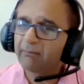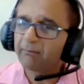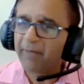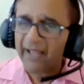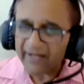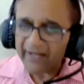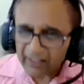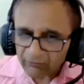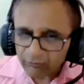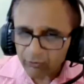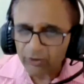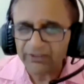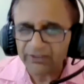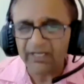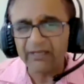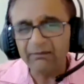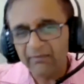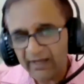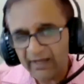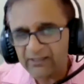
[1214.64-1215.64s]
Back and forth
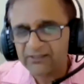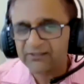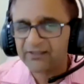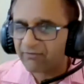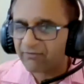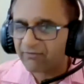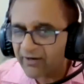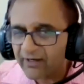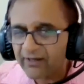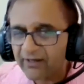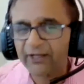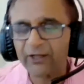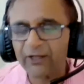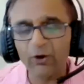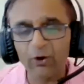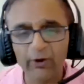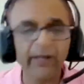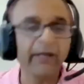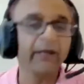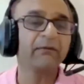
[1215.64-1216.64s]
emails definitely
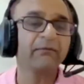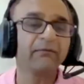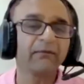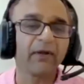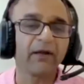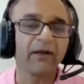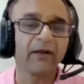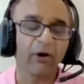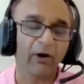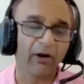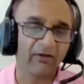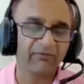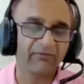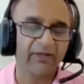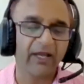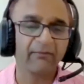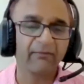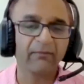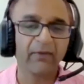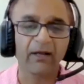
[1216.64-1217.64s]
go in, a lot of
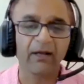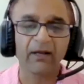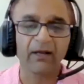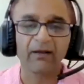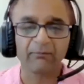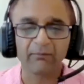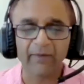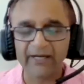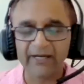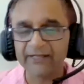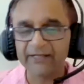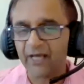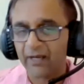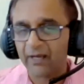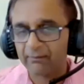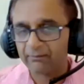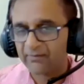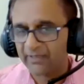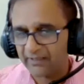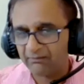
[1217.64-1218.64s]
them. Many
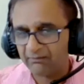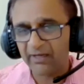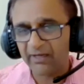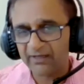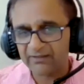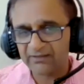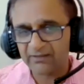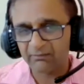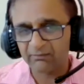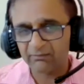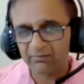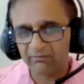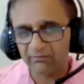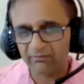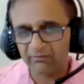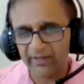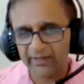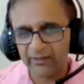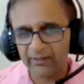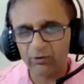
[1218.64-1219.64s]
time email is a
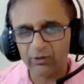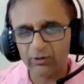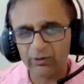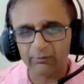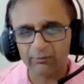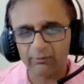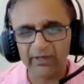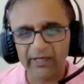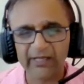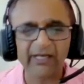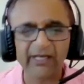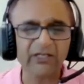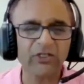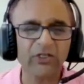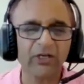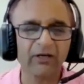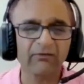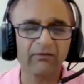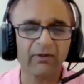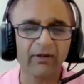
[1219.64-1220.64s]
very good
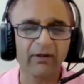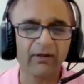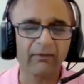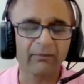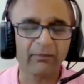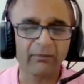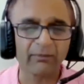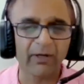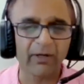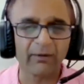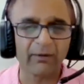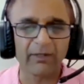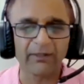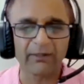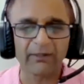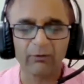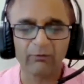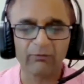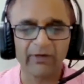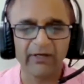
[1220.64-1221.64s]
communication
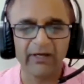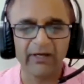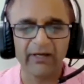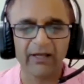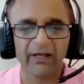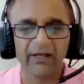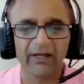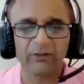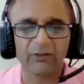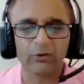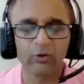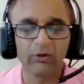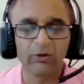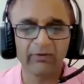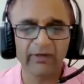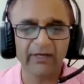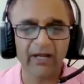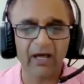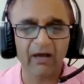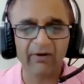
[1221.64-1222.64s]
we
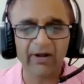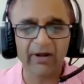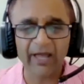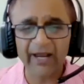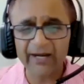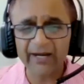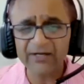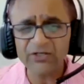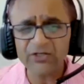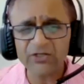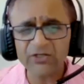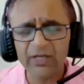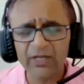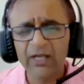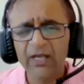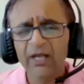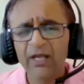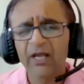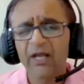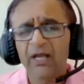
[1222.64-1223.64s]
tool in our hands.
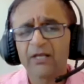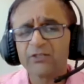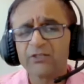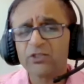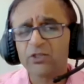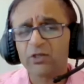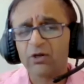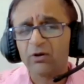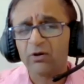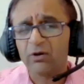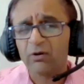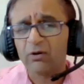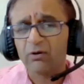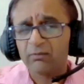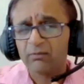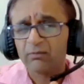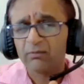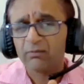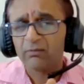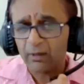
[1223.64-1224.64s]

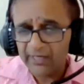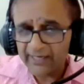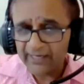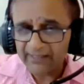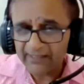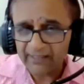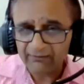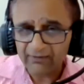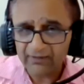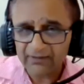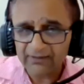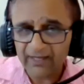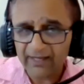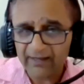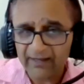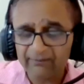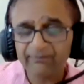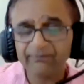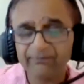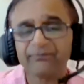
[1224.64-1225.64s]
So communicating
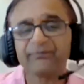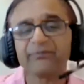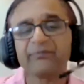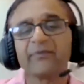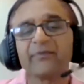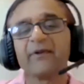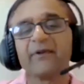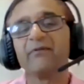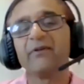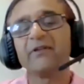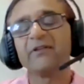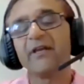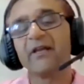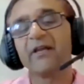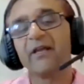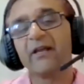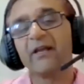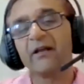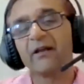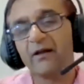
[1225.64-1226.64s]
with them, with
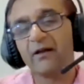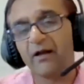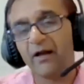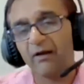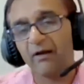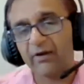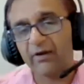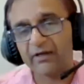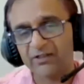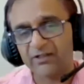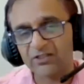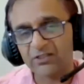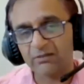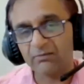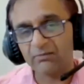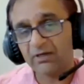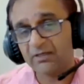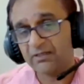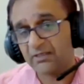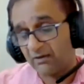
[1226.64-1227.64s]
the our
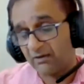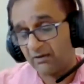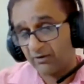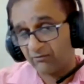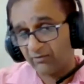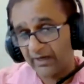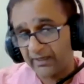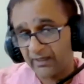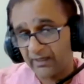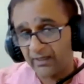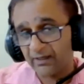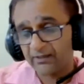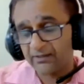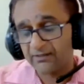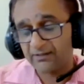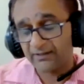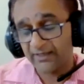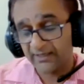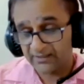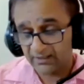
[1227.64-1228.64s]
customers, our
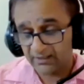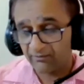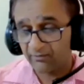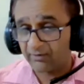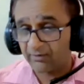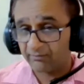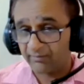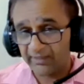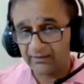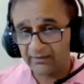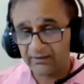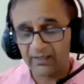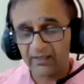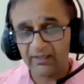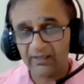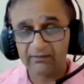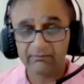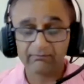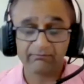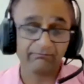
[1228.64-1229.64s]
vendors, that's our main
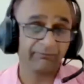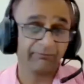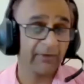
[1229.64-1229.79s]
thing.